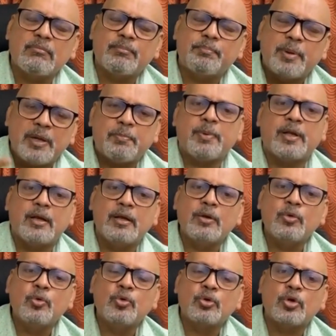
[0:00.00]
people
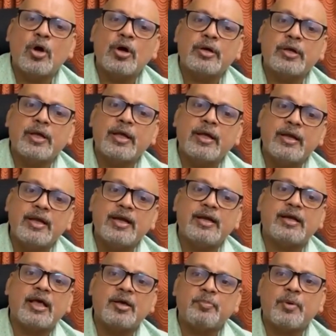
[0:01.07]
who thought any
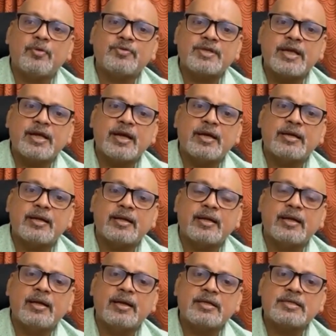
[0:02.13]
type of psychiatric
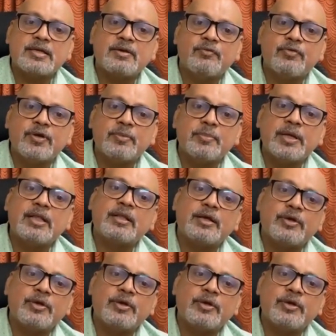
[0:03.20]
illness in female they